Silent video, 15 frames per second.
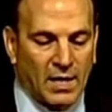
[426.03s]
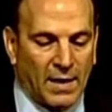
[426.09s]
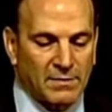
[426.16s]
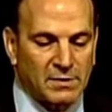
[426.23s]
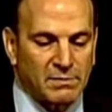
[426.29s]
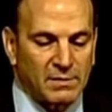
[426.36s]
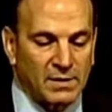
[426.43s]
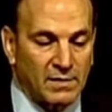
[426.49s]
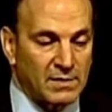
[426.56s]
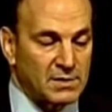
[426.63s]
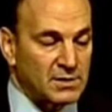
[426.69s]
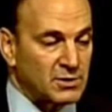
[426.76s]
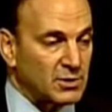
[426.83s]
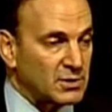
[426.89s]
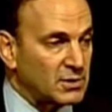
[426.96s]
came to me, and
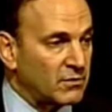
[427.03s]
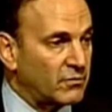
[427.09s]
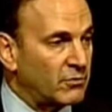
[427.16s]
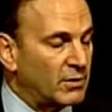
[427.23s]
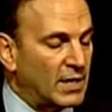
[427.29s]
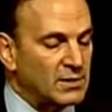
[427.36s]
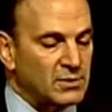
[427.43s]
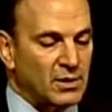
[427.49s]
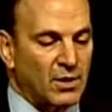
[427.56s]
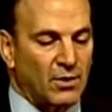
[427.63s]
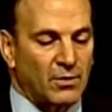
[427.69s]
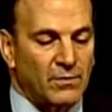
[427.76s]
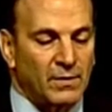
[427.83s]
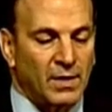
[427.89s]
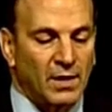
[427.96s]
this is just a few days
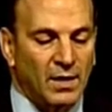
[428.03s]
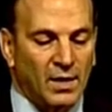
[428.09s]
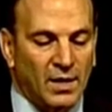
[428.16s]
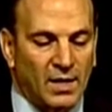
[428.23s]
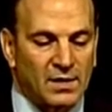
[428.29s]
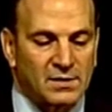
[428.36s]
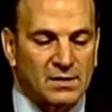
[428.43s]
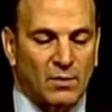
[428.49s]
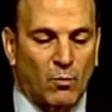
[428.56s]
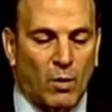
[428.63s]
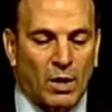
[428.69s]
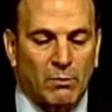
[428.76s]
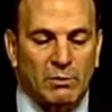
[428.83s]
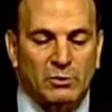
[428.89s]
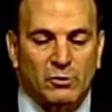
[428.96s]
ago, and said,
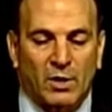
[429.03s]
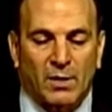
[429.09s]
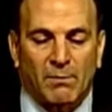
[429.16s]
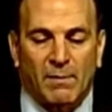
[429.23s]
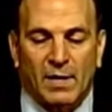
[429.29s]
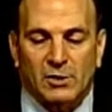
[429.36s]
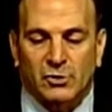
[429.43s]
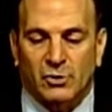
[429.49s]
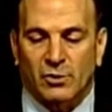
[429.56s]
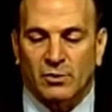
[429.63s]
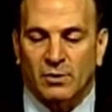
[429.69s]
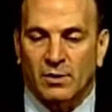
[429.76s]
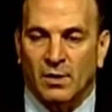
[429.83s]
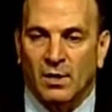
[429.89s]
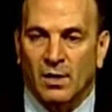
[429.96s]
why don't we try to
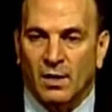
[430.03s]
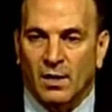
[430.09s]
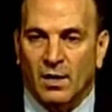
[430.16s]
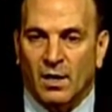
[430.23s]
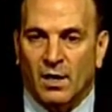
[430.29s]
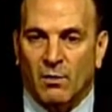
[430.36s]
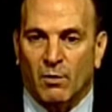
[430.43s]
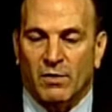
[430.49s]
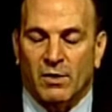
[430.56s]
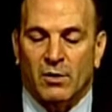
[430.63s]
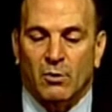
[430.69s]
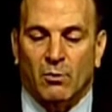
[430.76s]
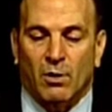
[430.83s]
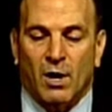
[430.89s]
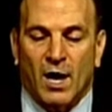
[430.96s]
measure with the
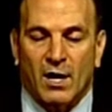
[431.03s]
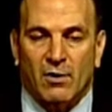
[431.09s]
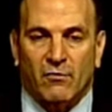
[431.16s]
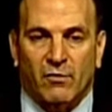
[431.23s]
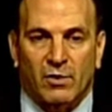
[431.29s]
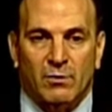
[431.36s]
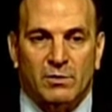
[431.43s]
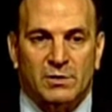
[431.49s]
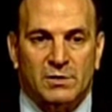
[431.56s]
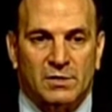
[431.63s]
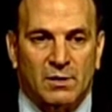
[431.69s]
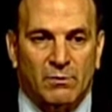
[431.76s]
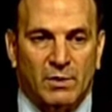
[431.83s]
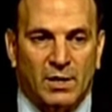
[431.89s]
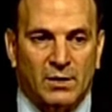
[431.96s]
newer higher fluences
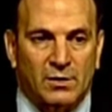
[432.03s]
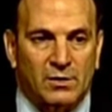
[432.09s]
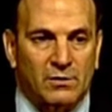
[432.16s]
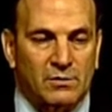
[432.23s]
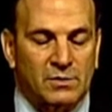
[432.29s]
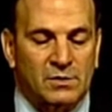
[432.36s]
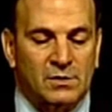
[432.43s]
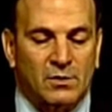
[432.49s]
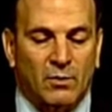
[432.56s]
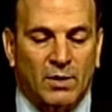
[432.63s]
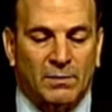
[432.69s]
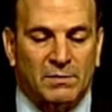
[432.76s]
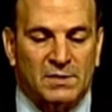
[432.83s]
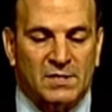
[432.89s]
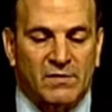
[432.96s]
that we can use,
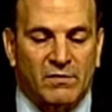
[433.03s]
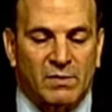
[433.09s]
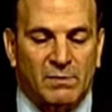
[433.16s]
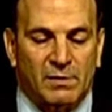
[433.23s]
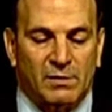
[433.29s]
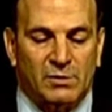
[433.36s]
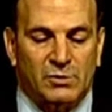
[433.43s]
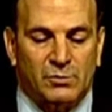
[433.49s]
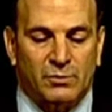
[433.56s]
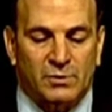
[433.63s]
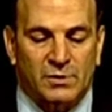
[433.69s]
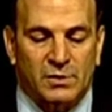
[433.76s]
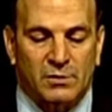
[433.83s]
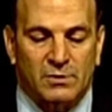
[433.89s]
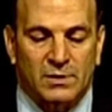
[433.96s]
going up to 70
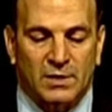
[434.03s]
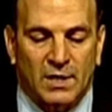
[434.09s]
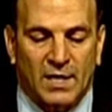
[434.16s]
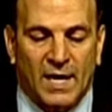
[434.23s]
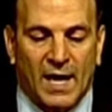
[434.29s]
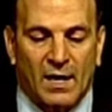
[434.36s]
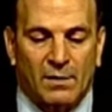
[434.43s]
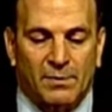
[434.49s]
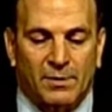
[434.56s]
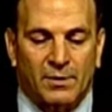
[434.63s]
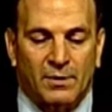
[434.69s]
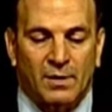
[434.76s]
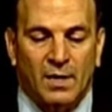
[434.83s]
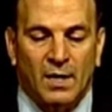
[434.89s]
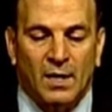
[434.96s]
millijoules, using a
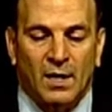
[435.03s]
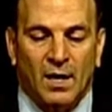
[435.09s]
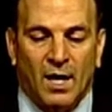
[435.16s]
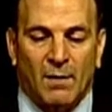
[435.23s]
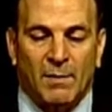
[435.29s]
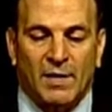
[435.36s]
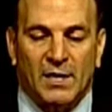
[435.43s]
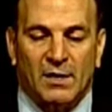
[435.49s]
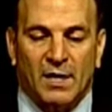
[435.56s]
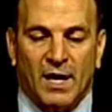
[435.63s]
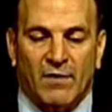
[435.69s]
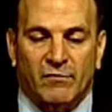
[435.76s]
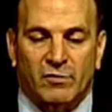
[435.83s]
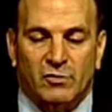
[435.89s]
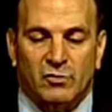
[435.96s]
caliper immediately
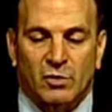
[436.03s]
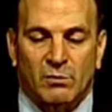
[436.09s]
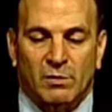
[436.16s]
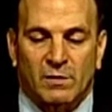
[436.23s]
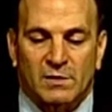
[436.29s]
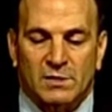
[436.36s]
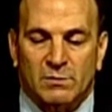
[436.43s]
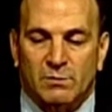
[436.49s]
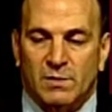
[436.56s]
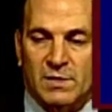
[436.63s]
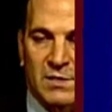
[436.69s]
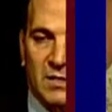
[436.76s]
after treatment. This is with